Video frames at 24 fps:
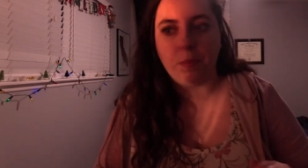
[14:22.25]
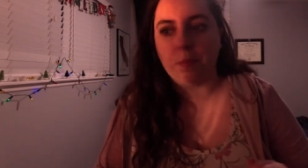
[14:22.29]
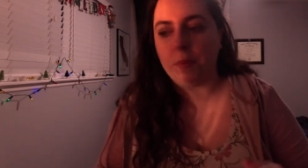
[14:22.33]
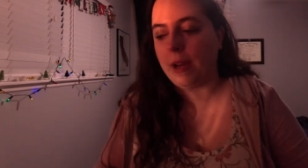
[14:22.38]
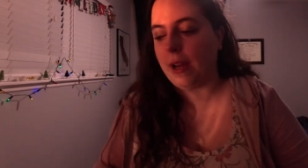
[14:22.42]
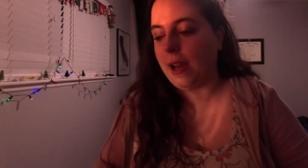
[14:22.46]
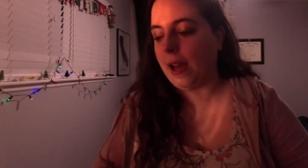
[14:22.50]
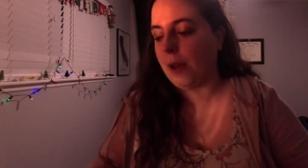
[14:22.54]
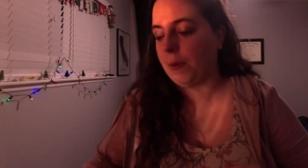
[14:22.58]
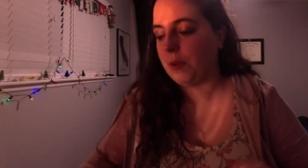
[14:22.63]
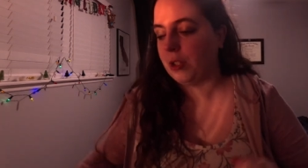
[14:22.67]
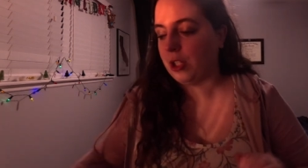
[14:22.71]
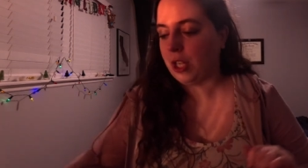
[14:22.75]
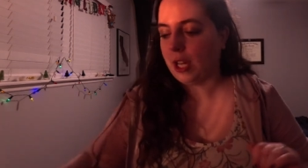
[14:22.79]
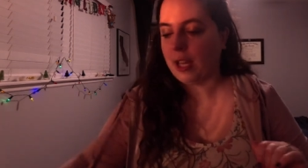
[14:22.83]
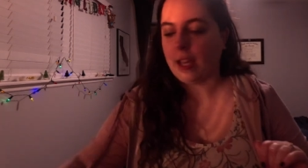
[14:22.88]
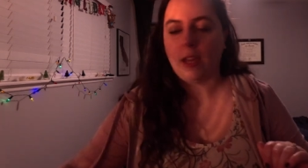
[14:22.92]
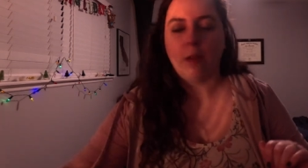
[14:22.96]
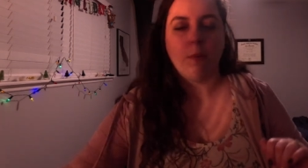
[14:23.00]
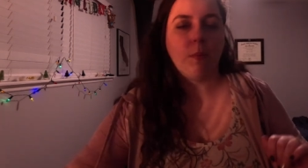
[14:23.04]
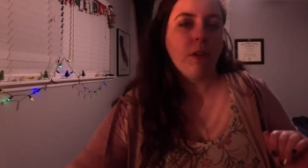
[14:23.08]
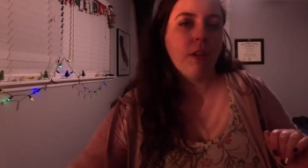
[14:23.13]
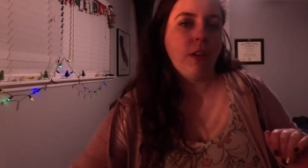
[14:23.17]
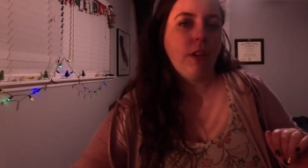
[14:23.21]
But I will check
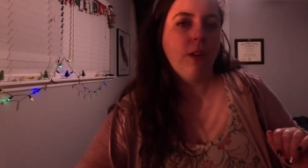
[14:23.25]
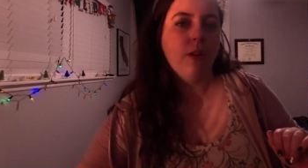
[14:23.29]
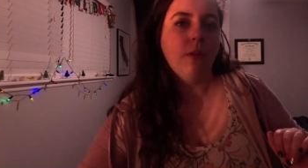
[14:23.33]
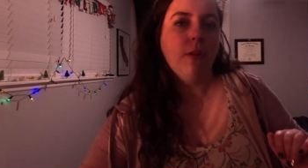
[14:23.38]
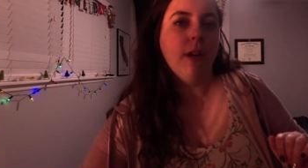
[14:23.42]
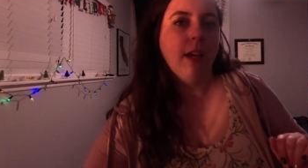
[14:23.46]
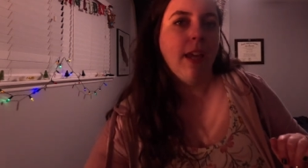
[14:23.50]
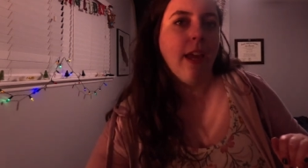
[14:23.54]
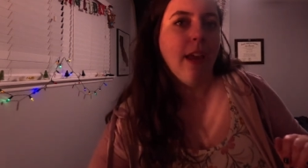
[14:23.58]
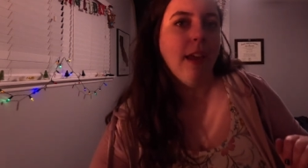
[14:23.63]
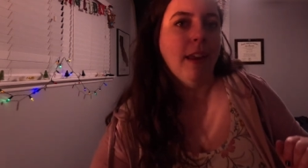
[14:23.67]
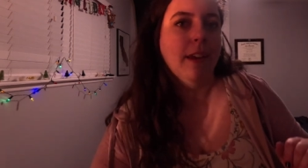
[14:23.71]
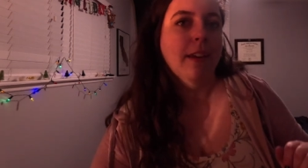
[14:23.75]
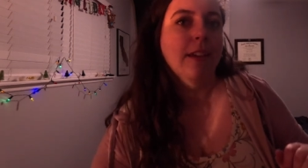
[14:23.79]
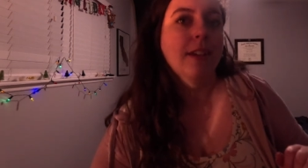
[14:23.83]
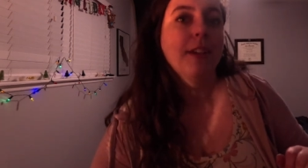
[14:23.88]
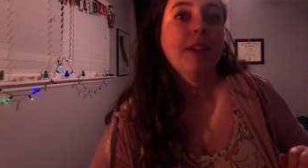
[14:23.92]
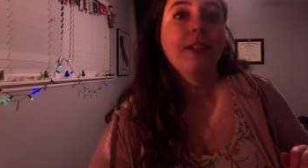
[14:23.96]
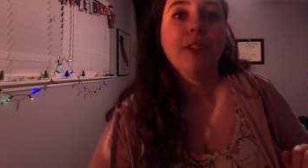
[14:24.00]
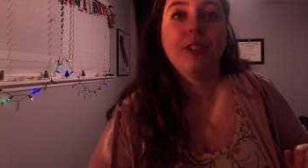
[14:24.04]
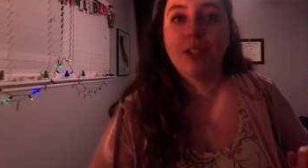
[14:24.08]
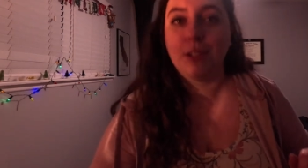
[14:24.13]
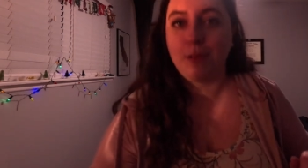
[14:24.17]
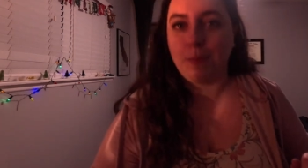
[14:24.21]
in with you again
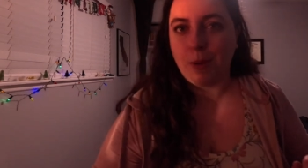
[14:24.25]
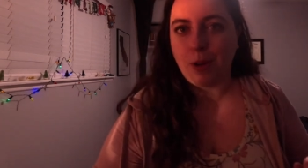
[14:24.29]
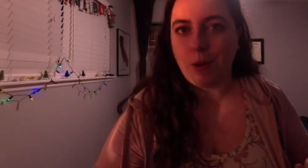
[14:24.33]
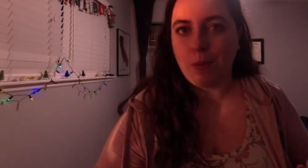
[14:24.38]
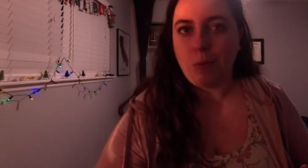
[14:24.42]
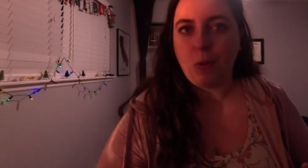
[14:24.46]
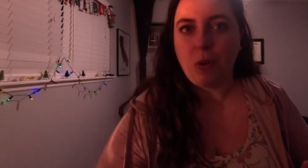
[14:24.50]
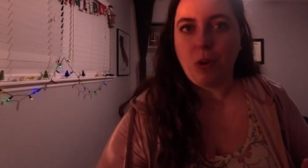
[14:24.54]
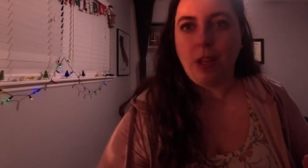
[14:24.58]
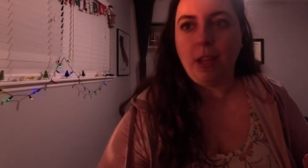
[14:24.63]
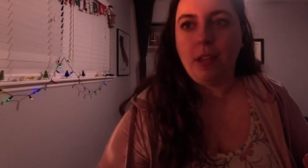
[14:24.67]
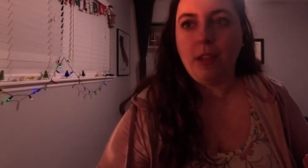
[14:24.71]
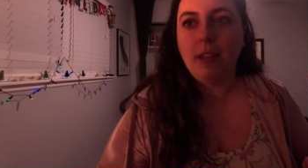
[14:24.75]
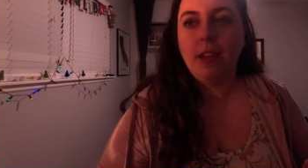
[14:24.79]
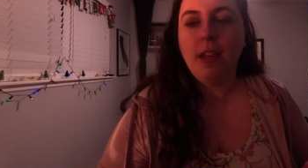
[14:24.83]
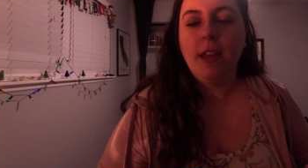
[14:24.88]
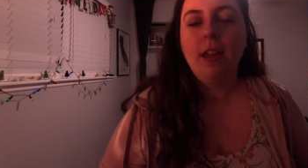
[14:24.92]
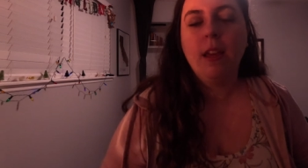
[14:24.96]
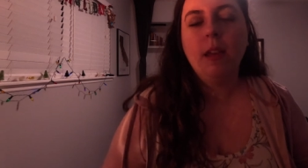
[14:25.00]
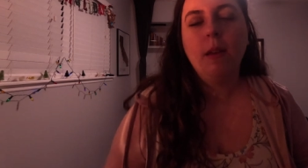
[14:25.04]
tomorrow morning.